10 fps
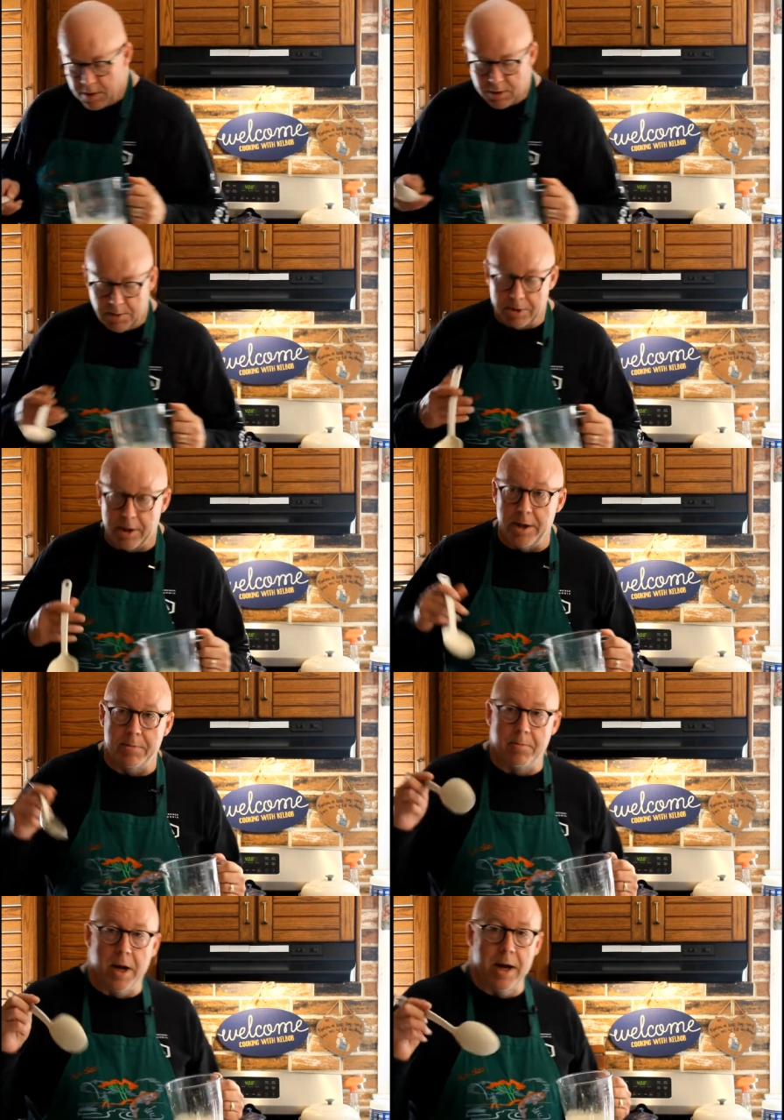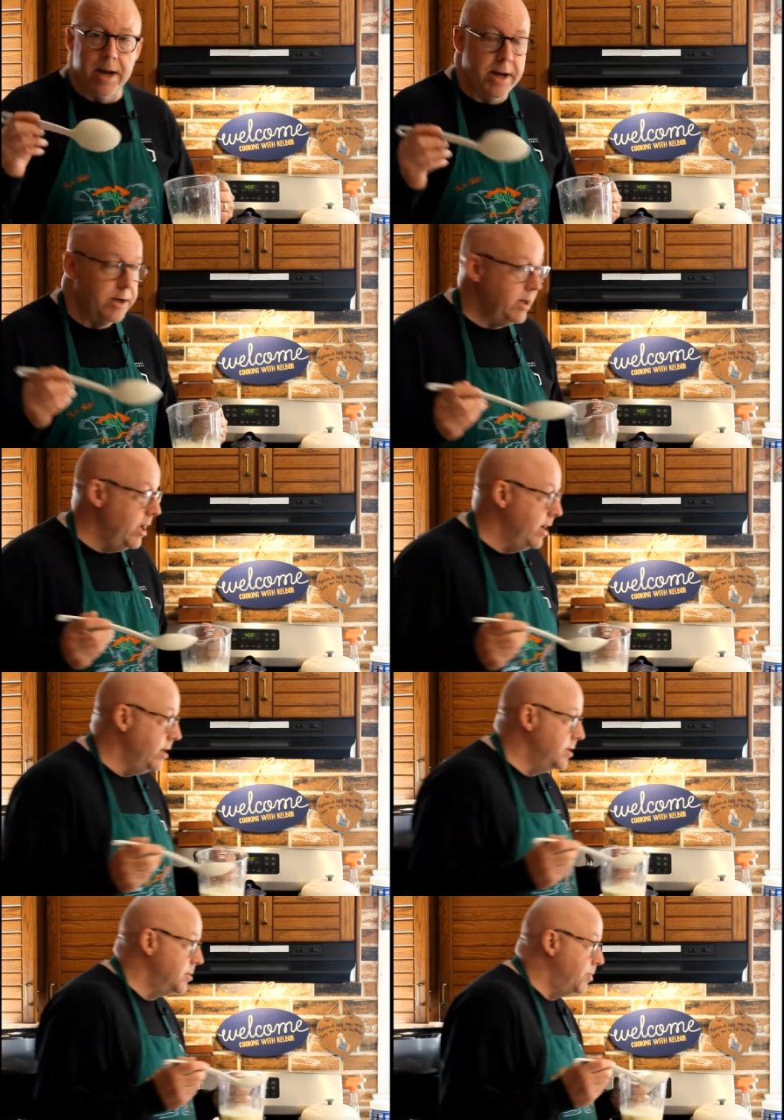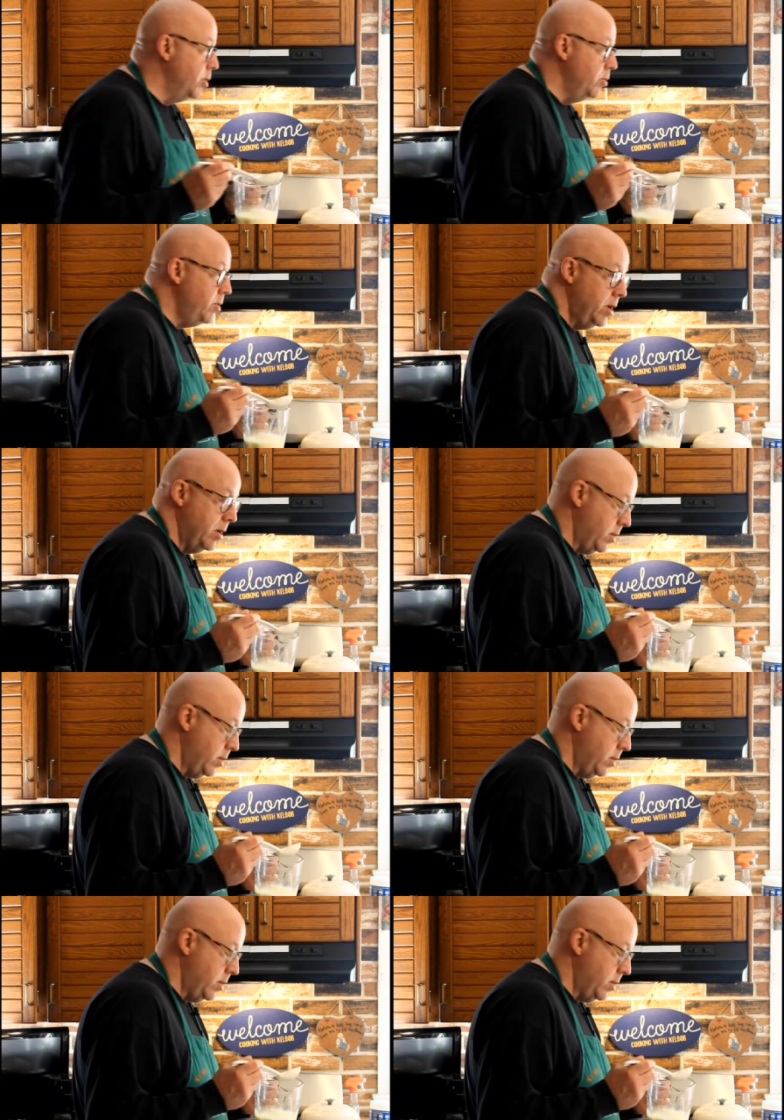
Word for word: So I'm going to get my handy dandy spoon.